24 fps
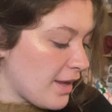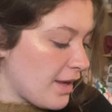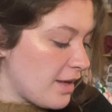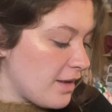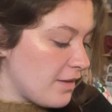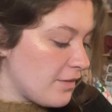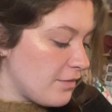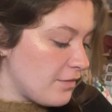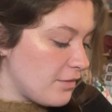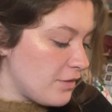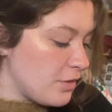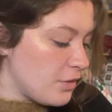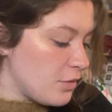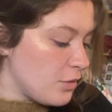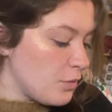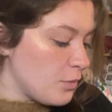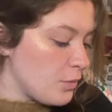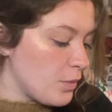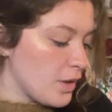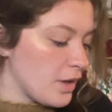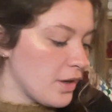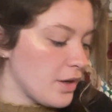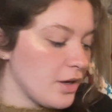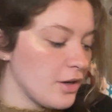if you
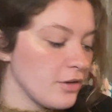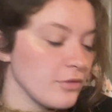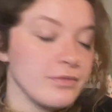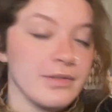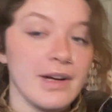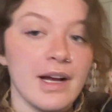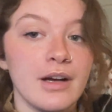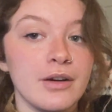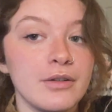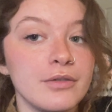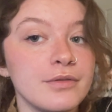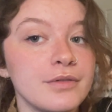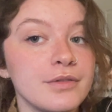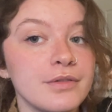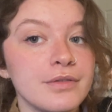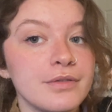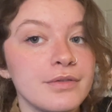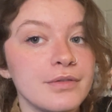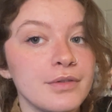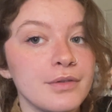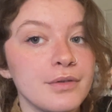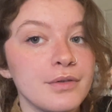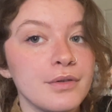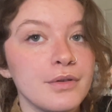were around
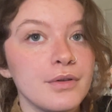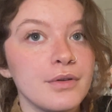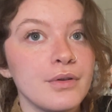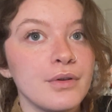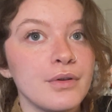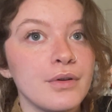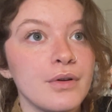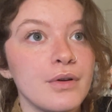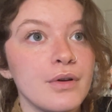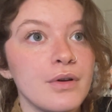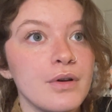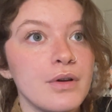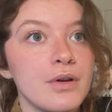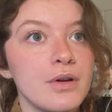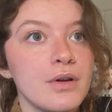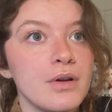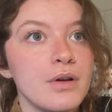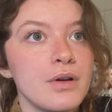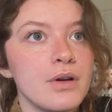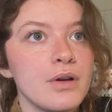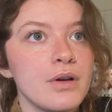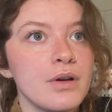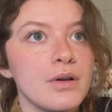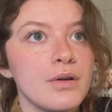for
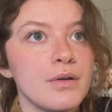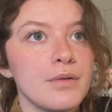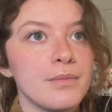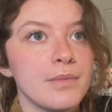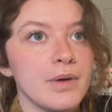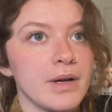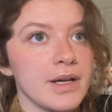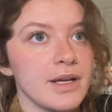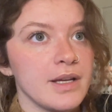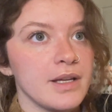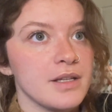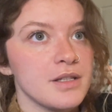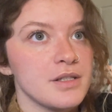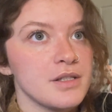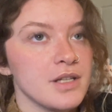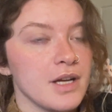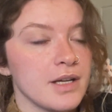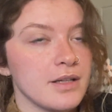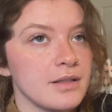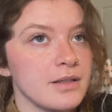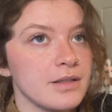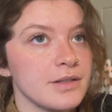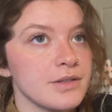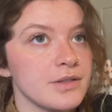my
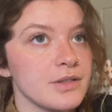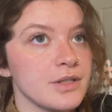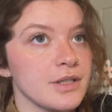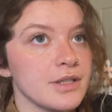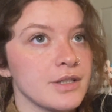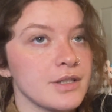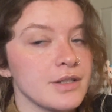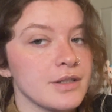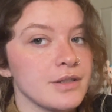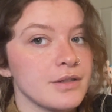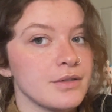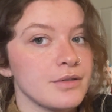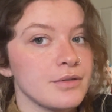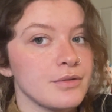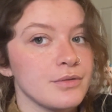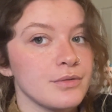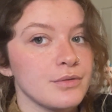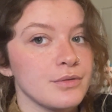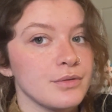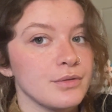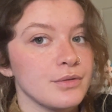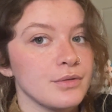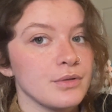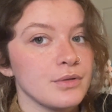channel introduction,
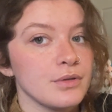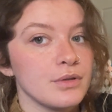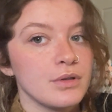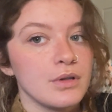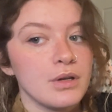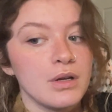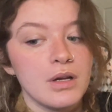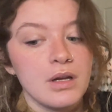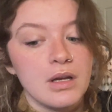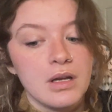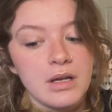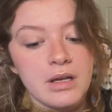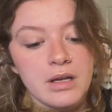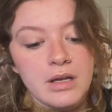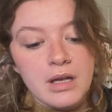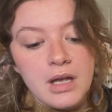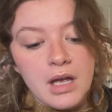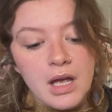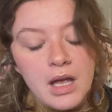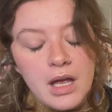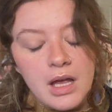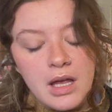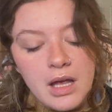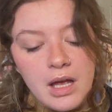or
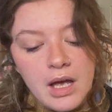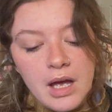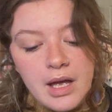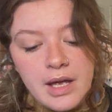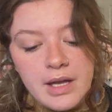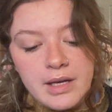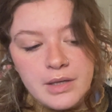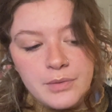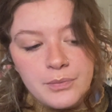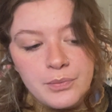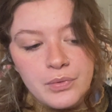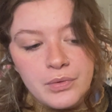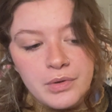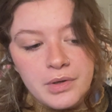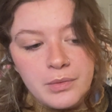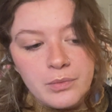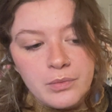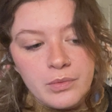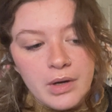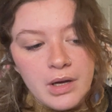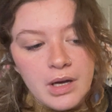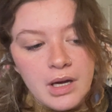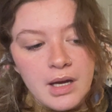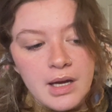at any point
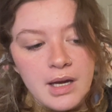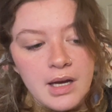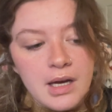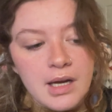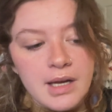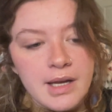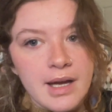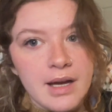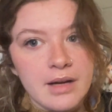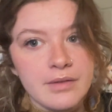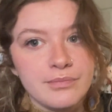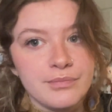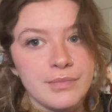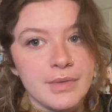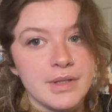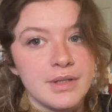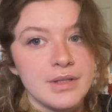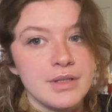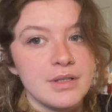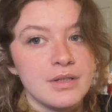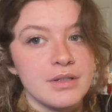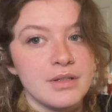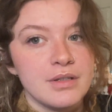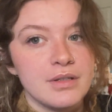where I have
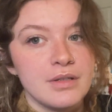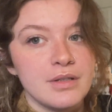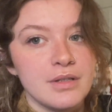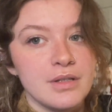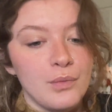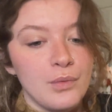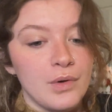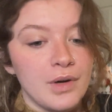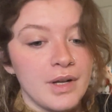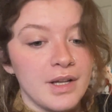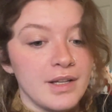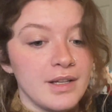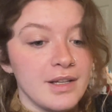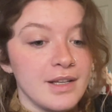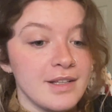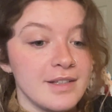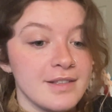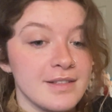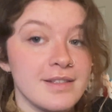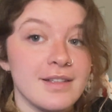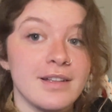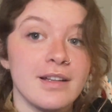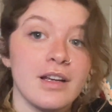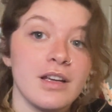mentioned what it
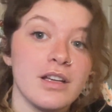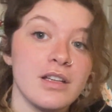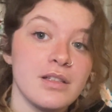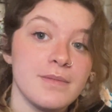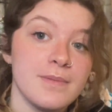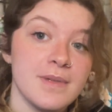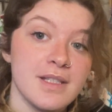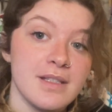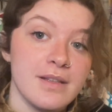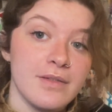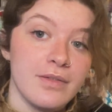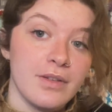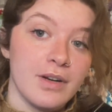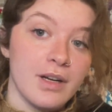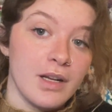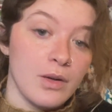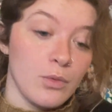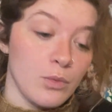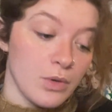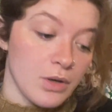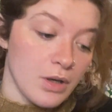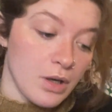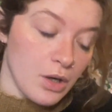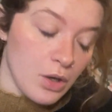is that I specifically
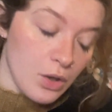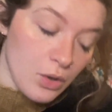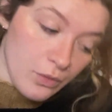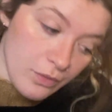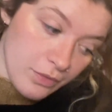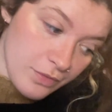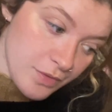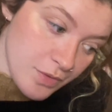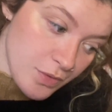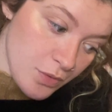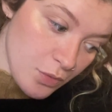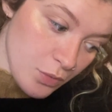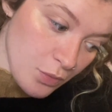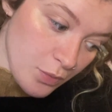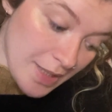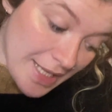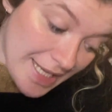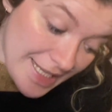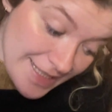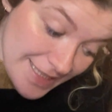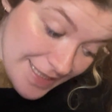would love to get